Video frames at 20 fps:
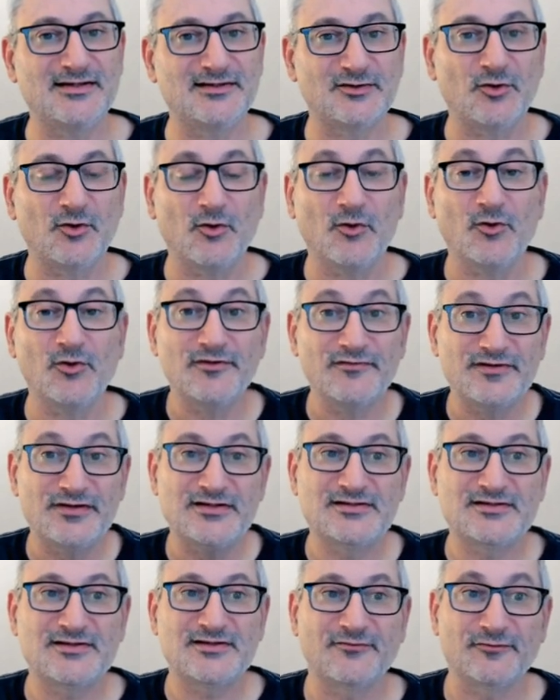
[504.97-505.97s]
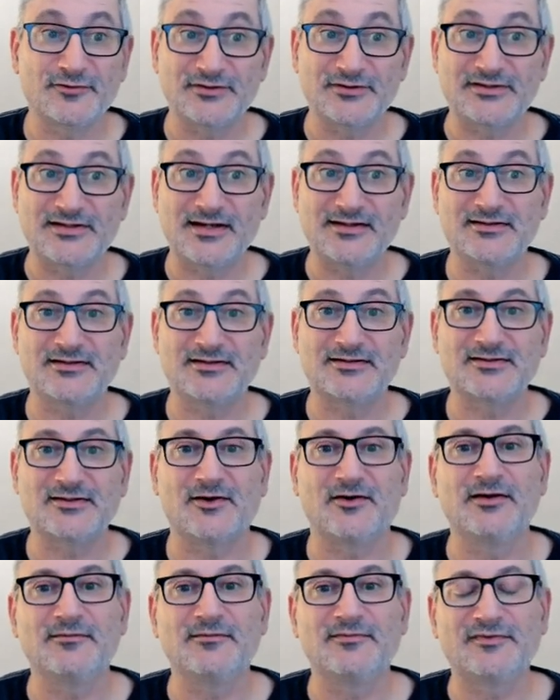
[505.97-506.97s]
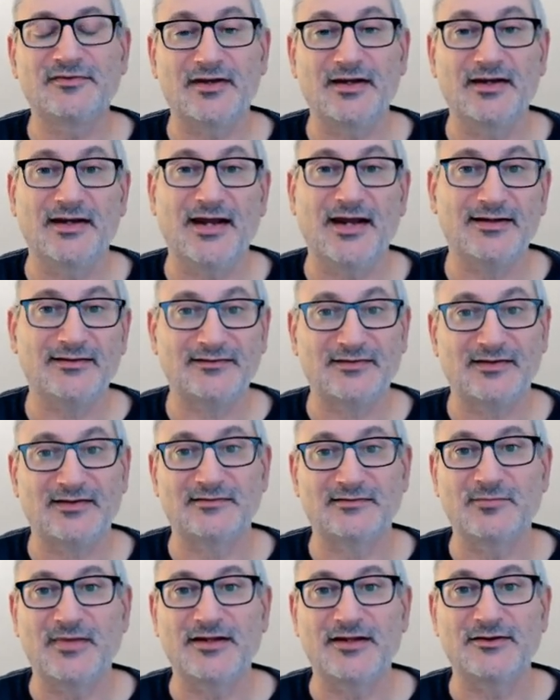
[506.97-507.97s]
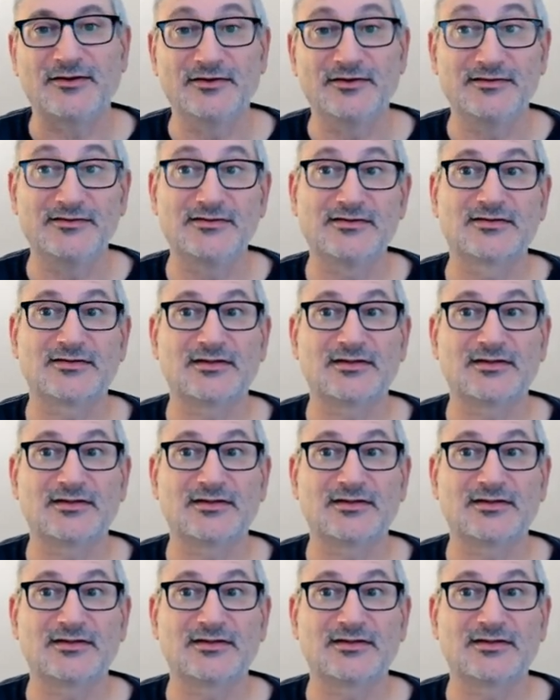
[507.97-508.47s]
all of these different data types and access methods